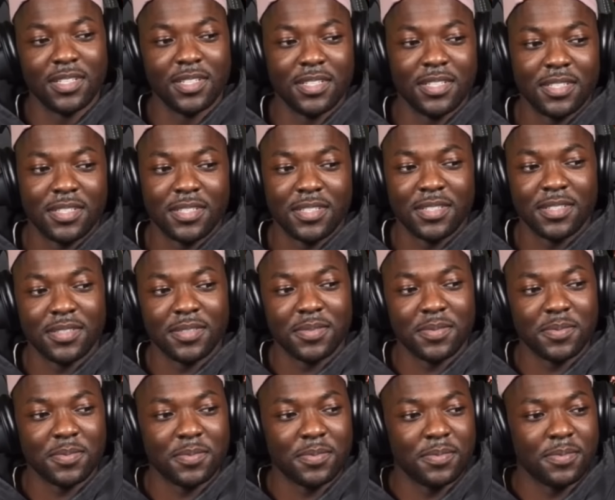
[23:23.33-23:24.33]
No, because
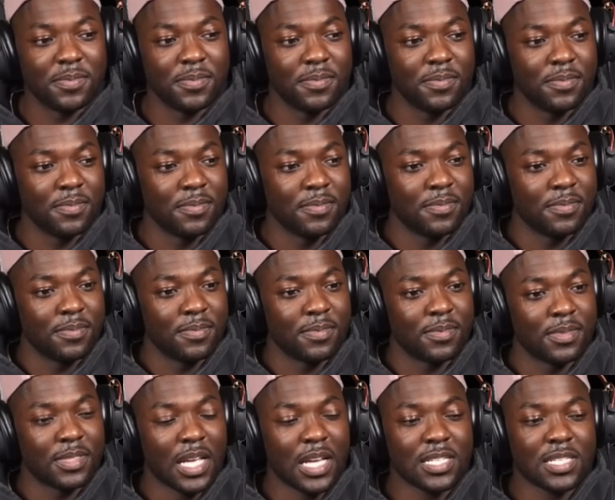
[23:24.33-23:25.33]
doesn't. Oh.
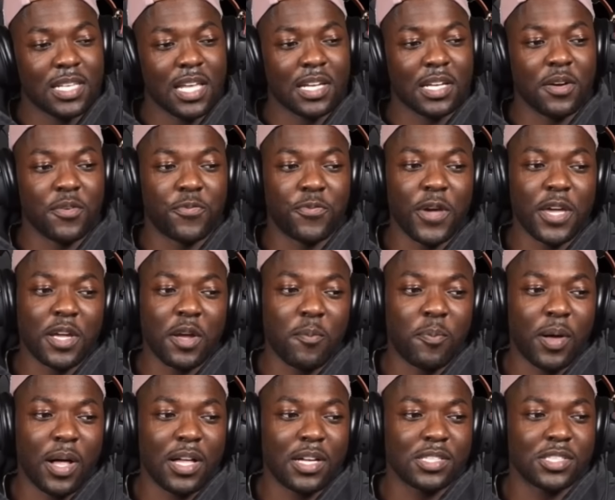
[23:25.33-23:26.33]
That's like a fake
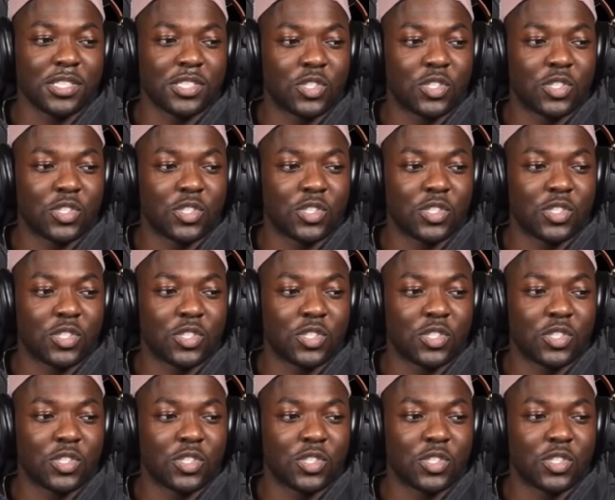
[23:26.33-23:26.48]
apology